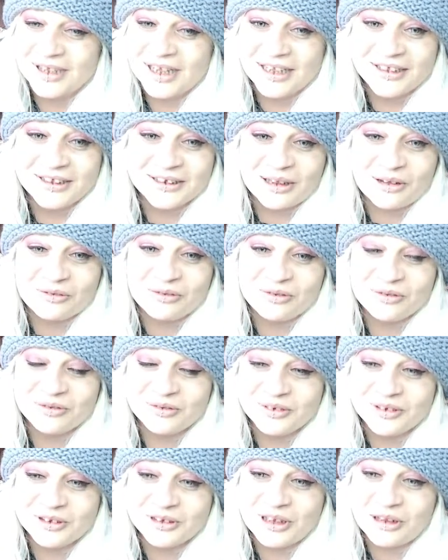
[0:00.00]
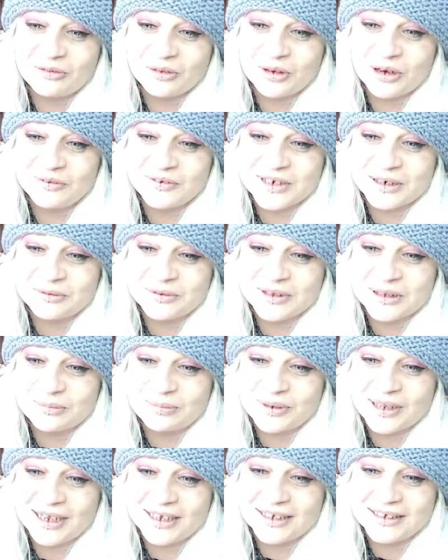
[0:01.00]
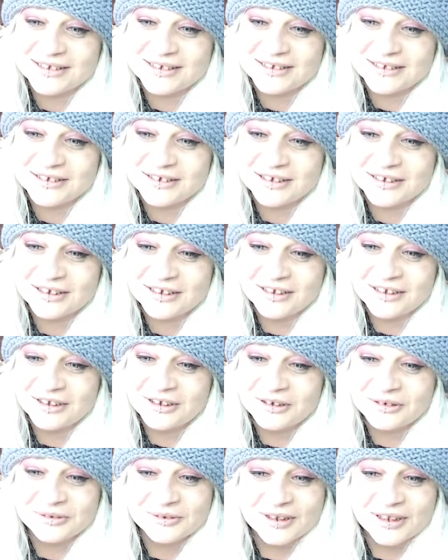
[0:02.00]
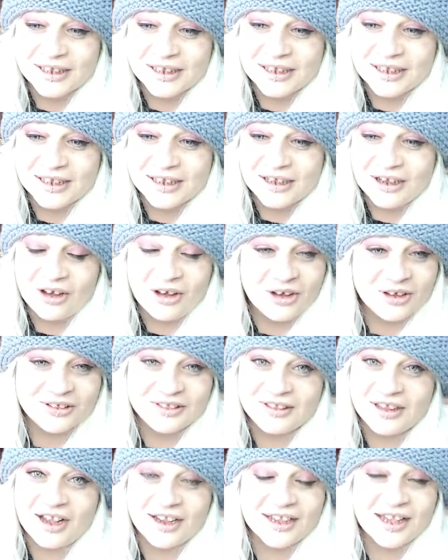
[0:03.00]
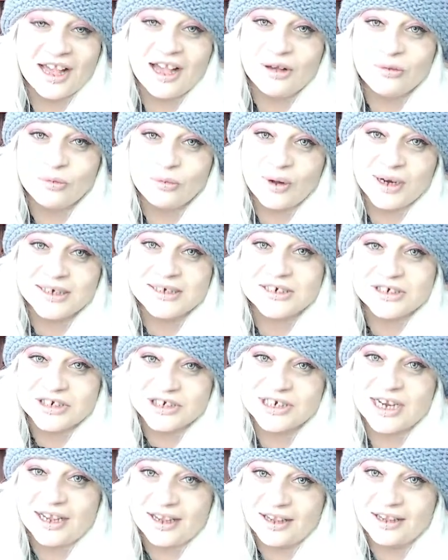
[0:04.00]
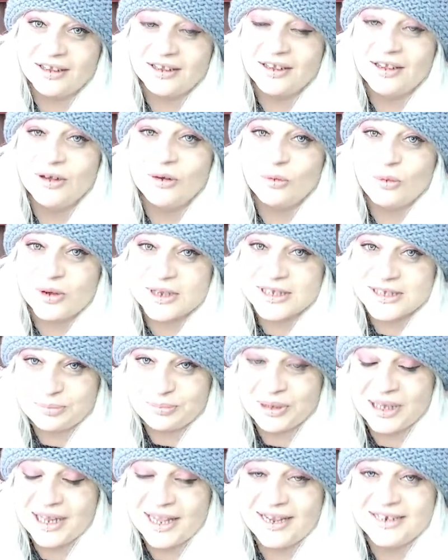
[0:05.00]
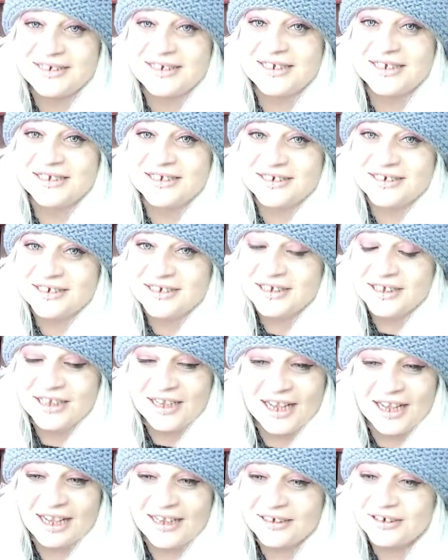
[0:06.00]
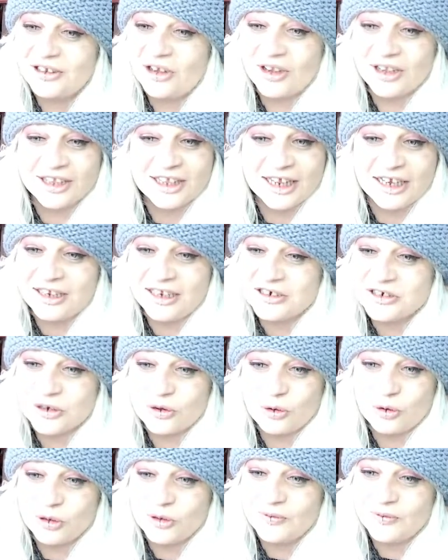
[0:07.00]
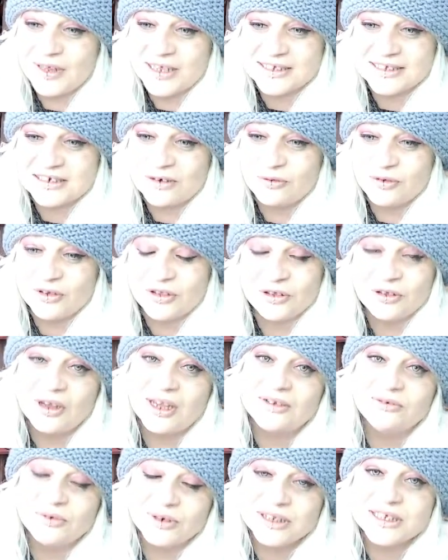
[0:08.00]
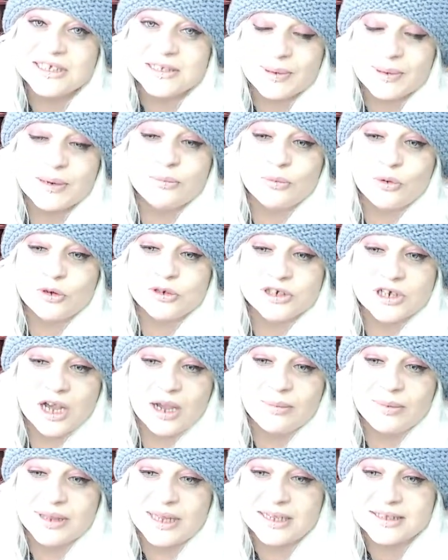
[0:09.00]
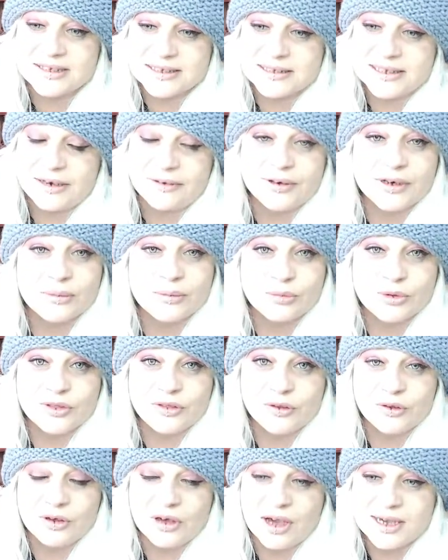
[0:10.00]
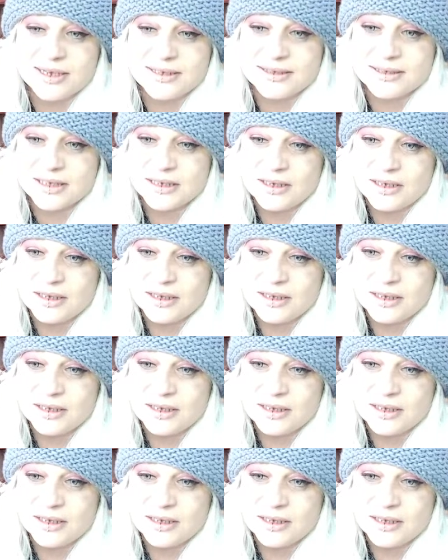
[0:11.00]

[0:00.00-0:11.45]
You love what I've done with the place. Oh, I can't wait to share what's planted and get into all of that stuff with you and really spend more time in that solarium with you guys,